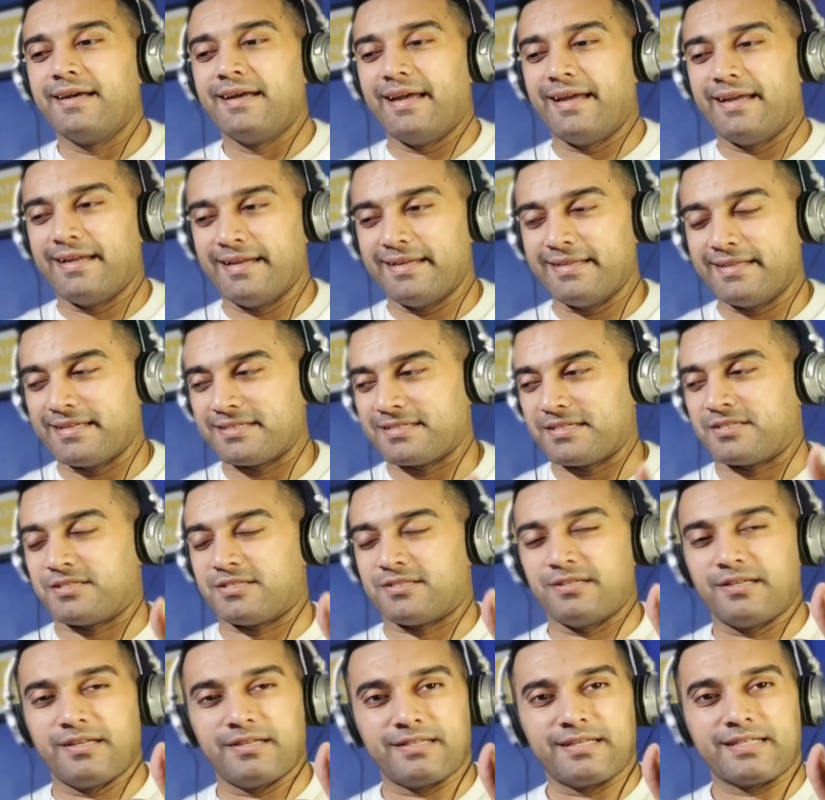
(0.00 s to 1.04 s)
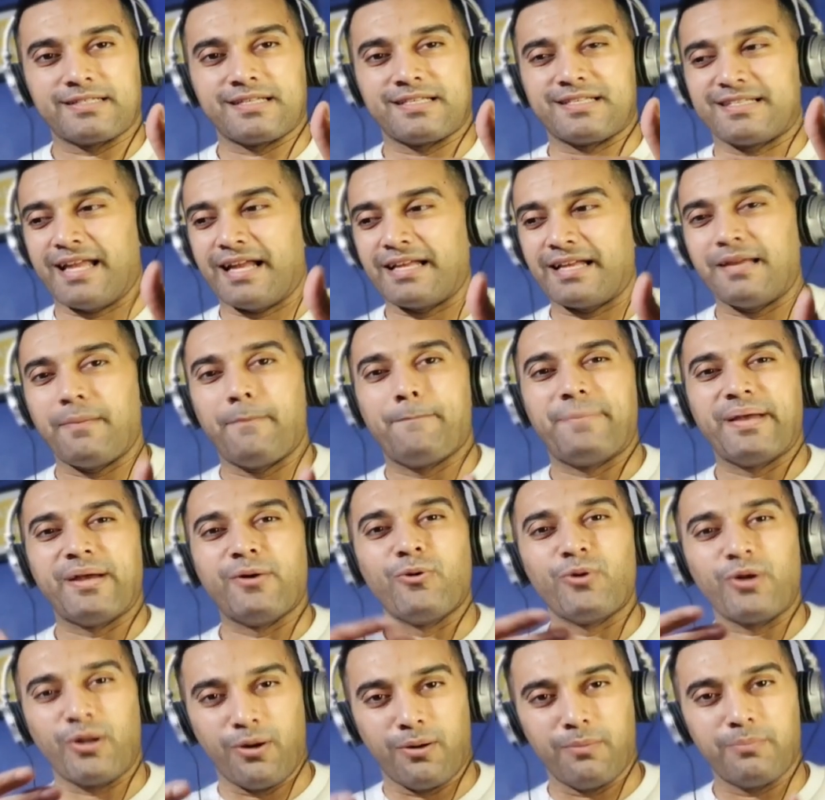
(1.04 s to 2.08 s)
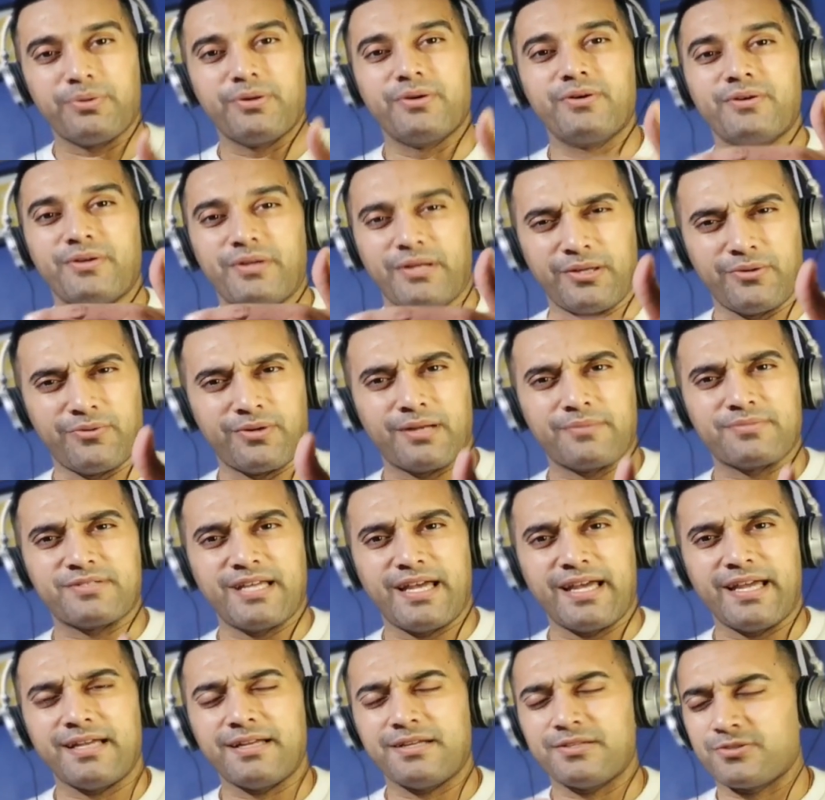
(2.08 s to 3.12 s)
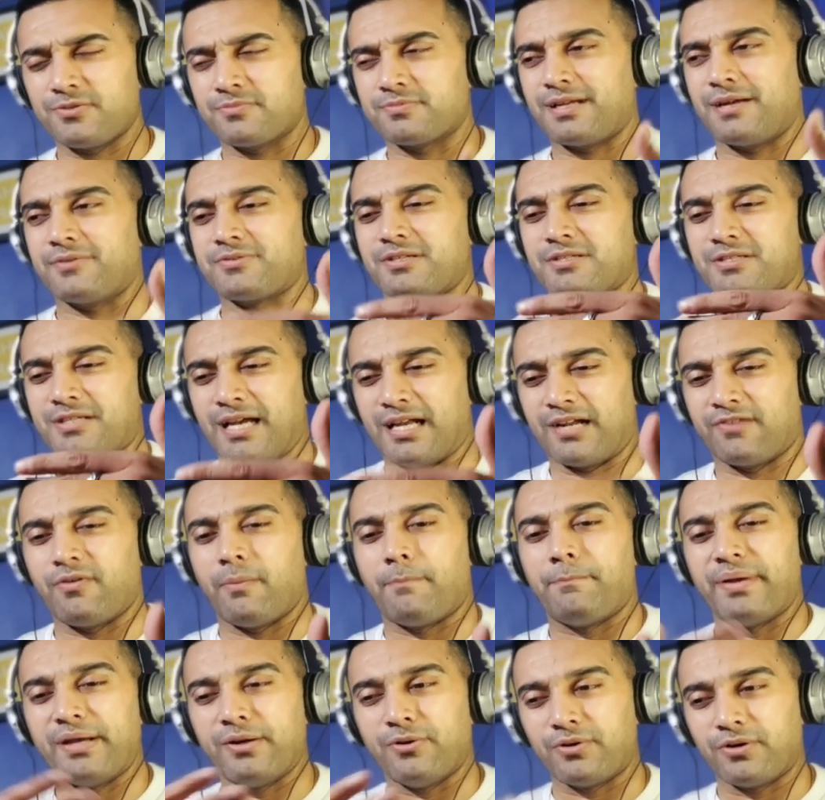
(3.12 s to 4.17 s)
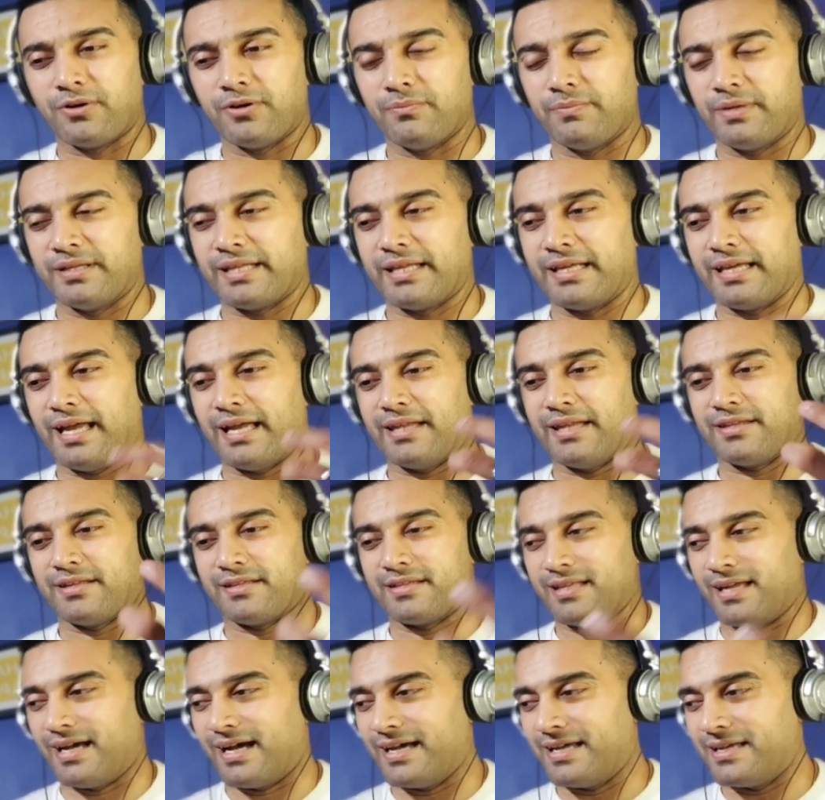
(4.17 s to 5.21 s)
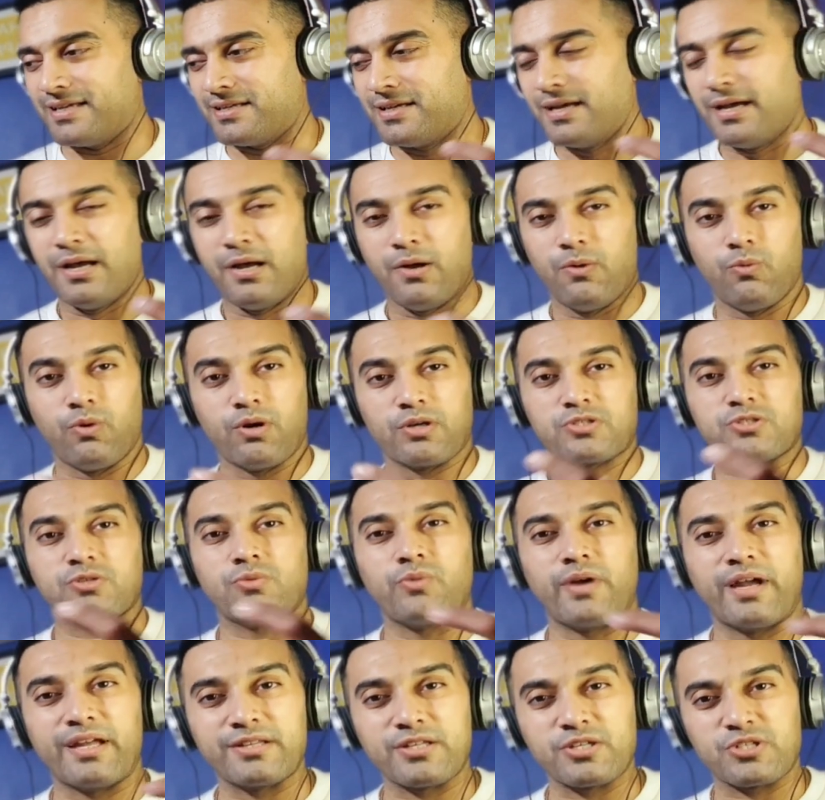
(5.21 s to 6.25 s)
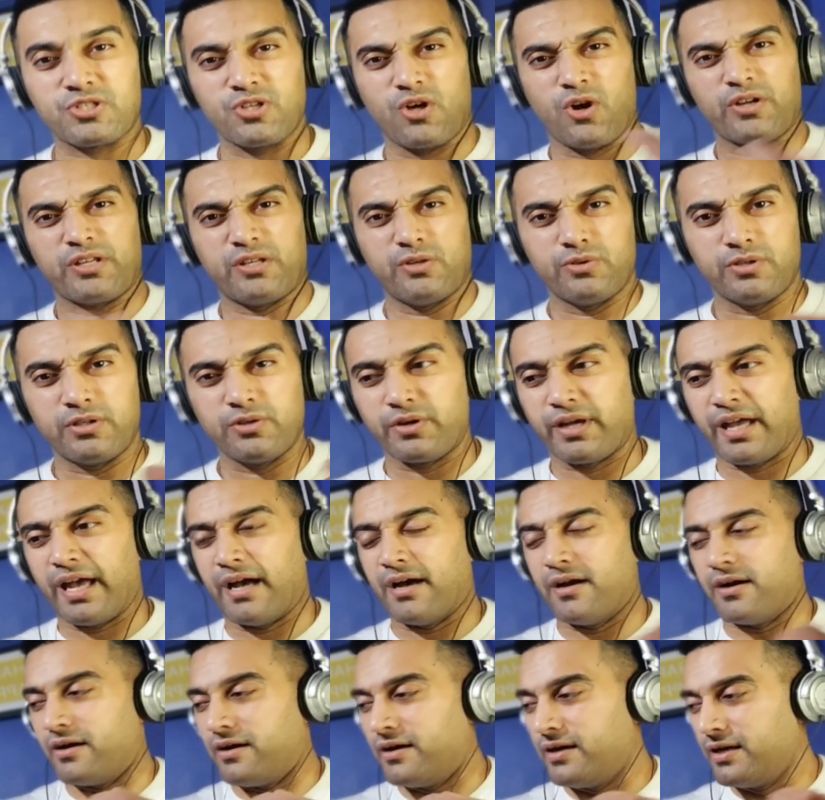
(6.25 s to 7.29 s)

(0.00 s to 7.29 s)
it, there's a there's a steady build-up. You know what I'm saying? Sometimes there's kind of a build-up, and then you get the nice, well, somewhere in the song, you, you'll get a,